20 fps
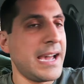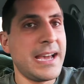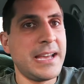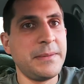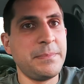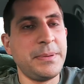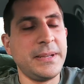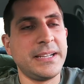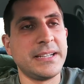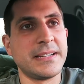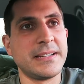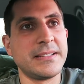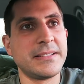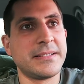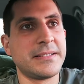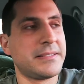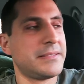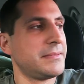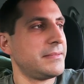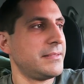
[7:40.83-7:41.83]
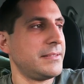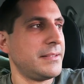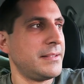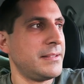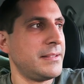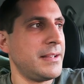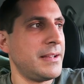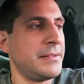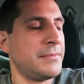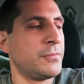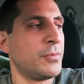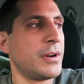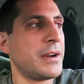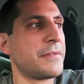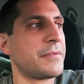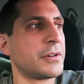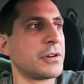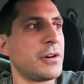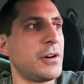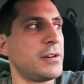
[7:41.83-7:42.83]
sad because
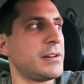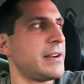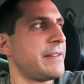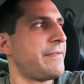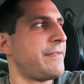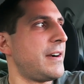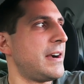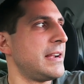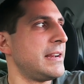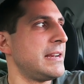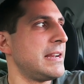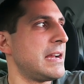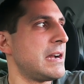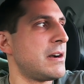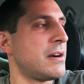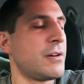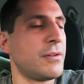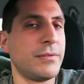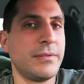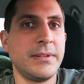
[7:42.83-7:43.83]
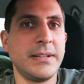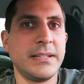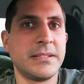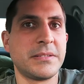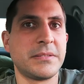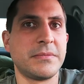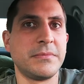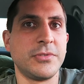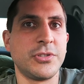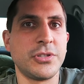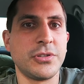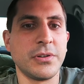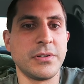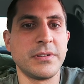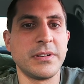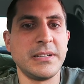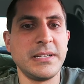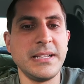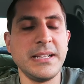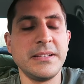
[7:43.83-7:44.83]
whatever car I find now, it's
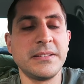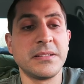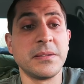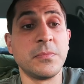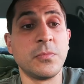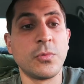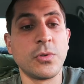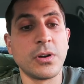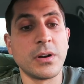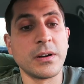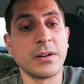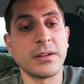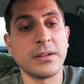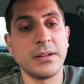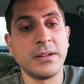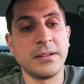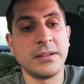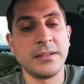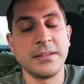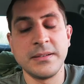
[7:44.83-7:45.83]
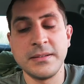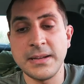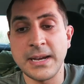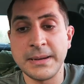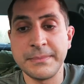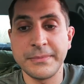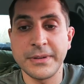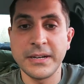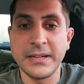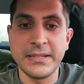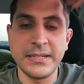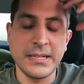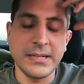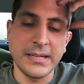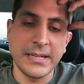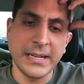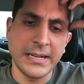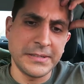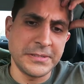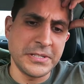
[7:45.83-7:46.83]
sure to need some work, and I'm gonna need
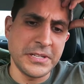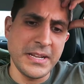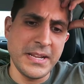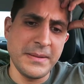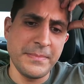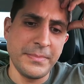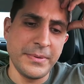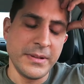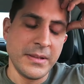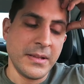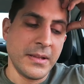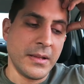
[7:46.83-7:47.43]
to get it cheap.